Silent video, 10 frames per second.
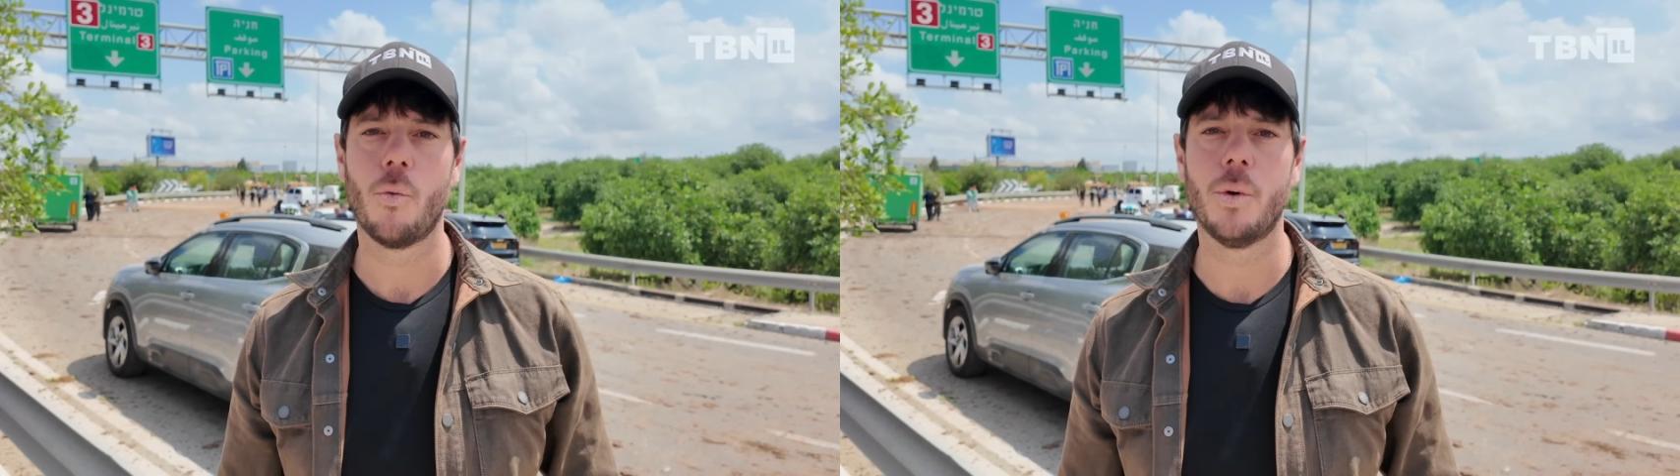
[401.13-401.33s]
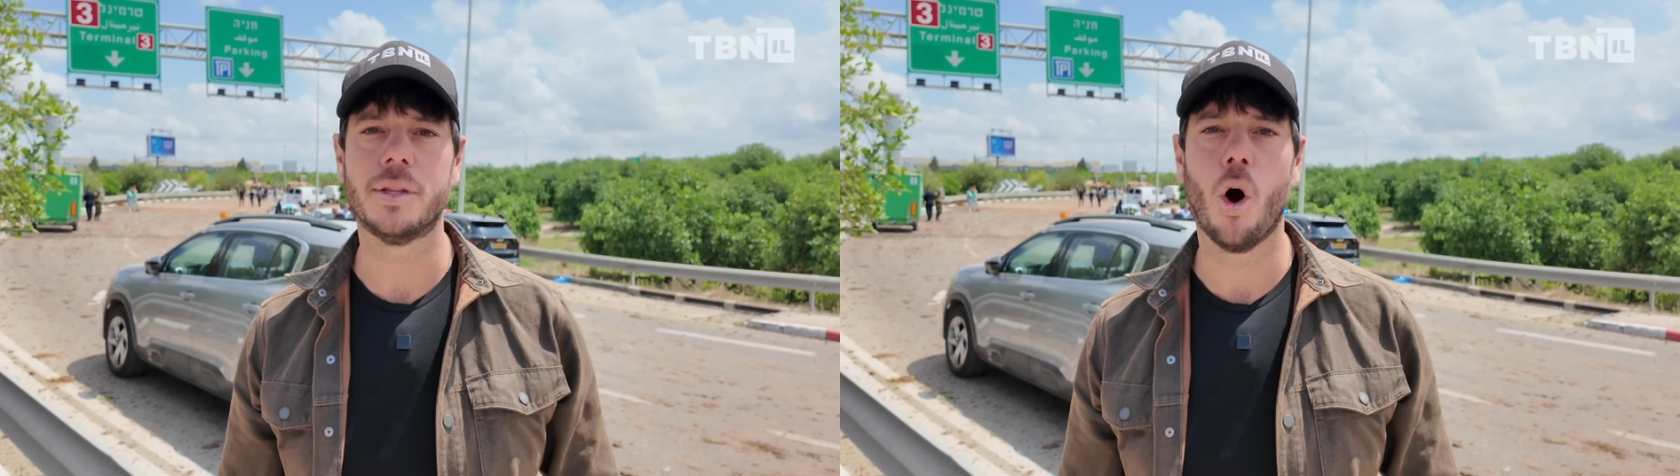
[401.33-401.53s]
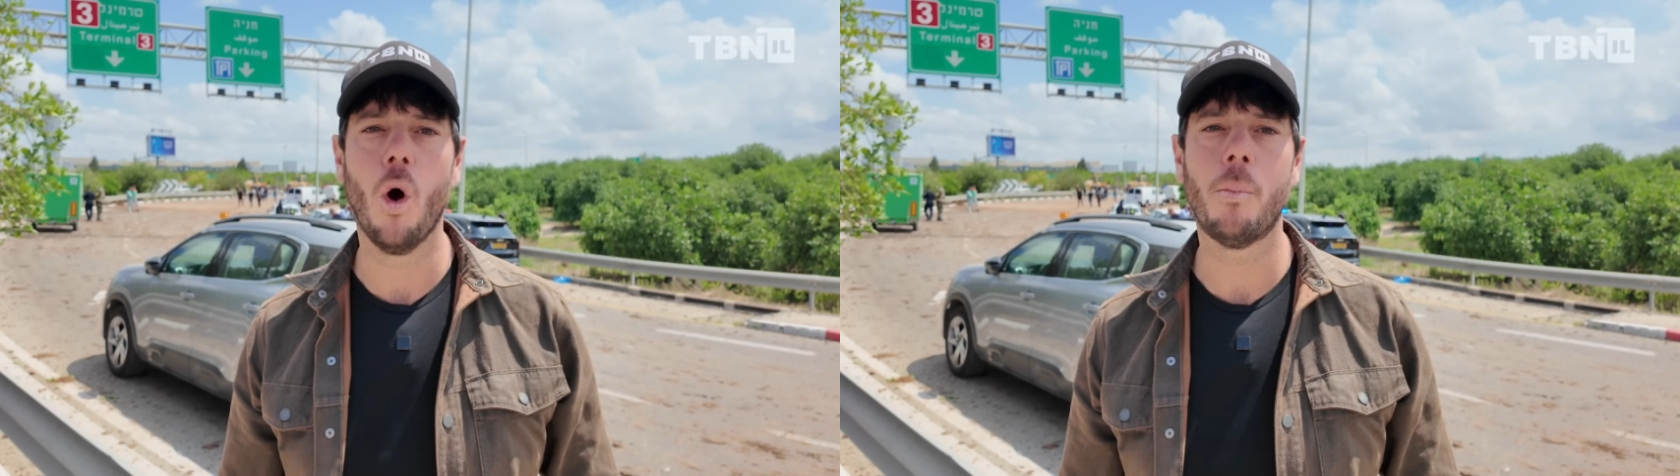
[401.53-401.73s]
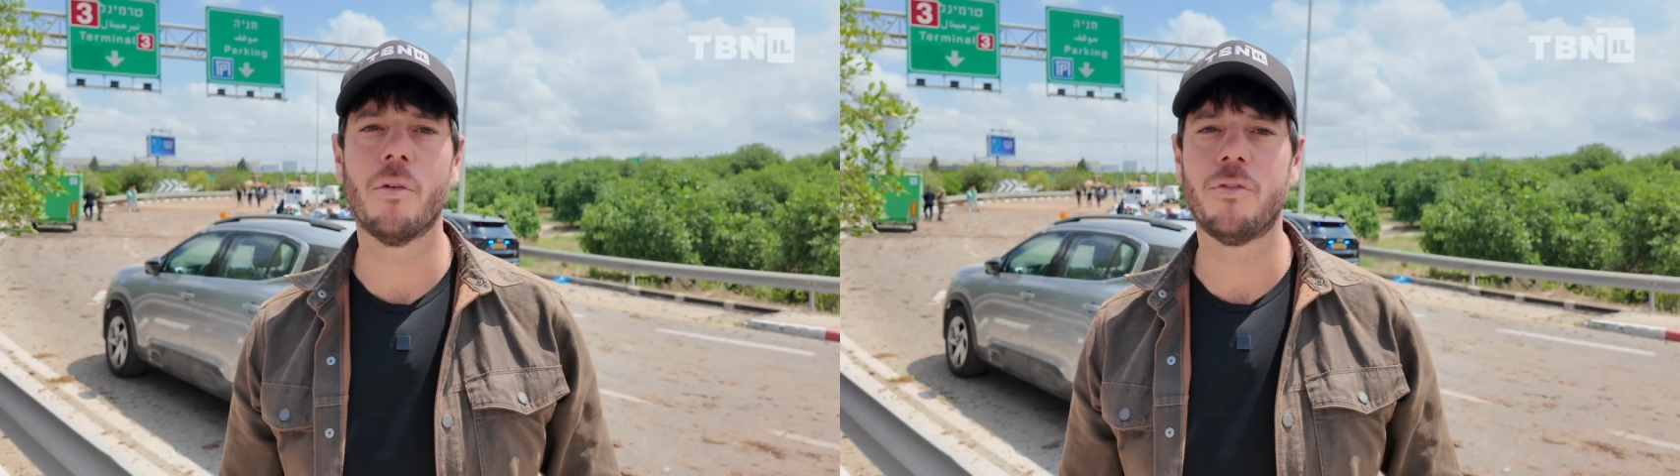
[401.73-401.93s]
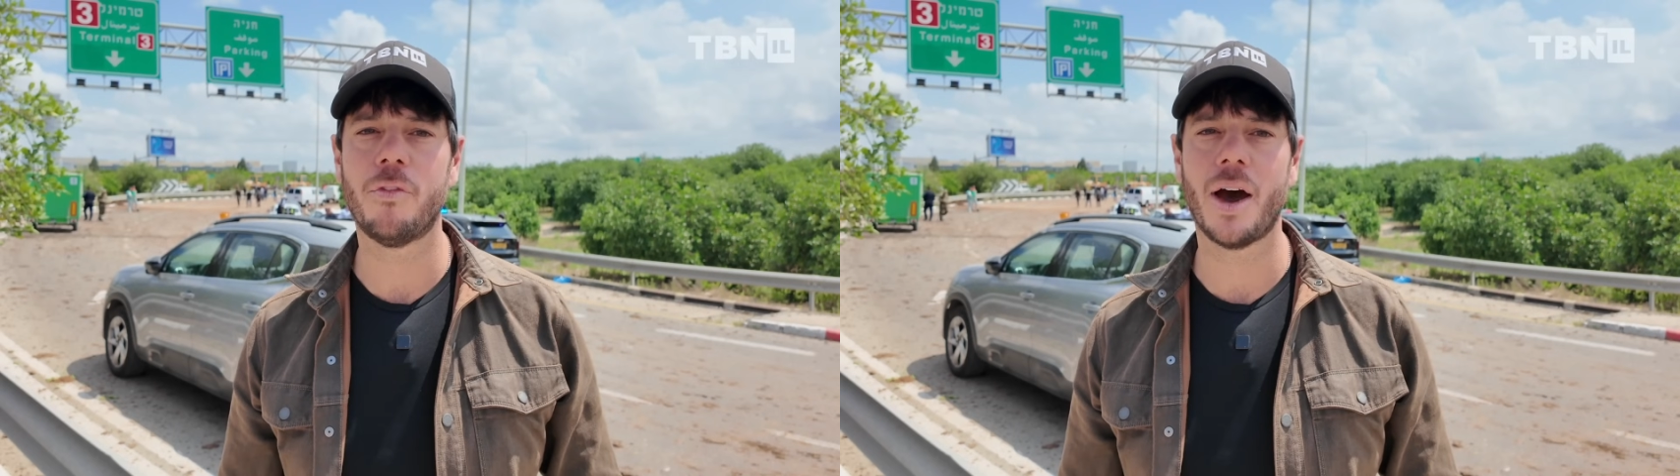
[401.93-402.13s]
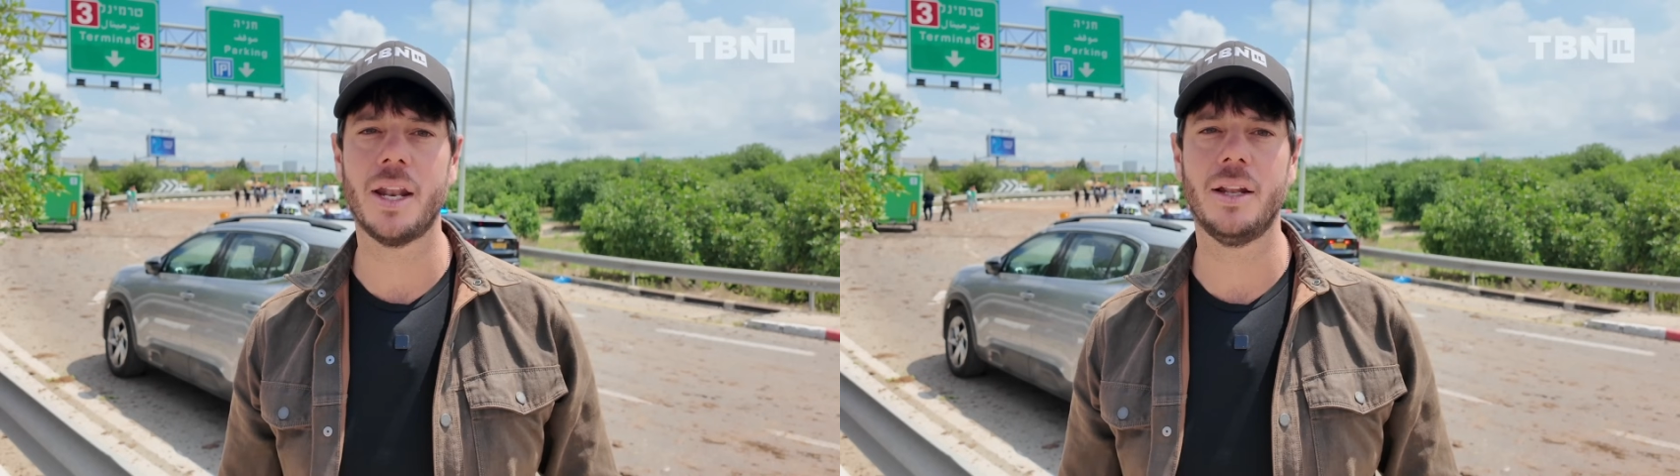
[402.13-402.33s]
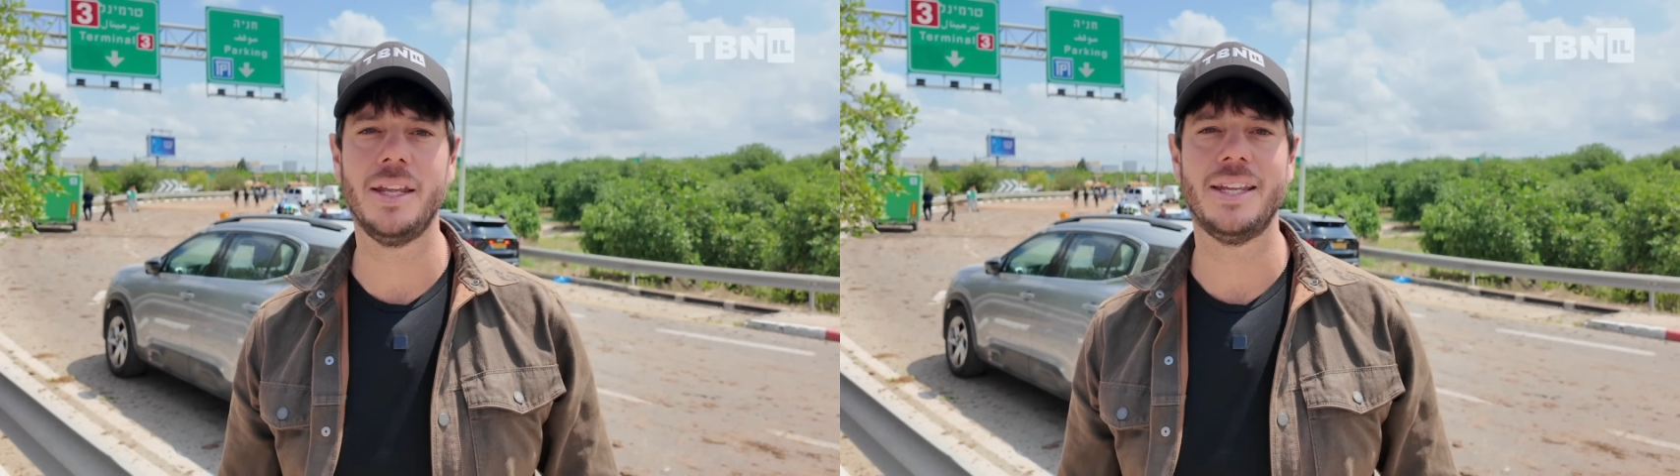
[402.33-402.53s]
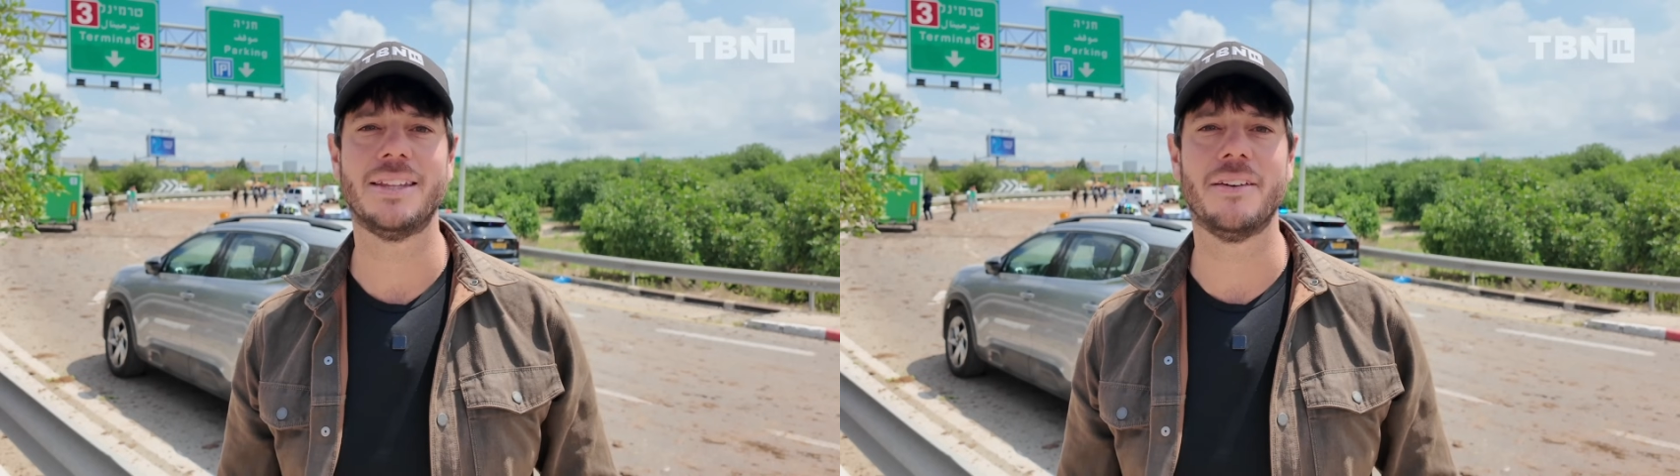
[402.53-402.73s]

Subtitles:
with the hope of finally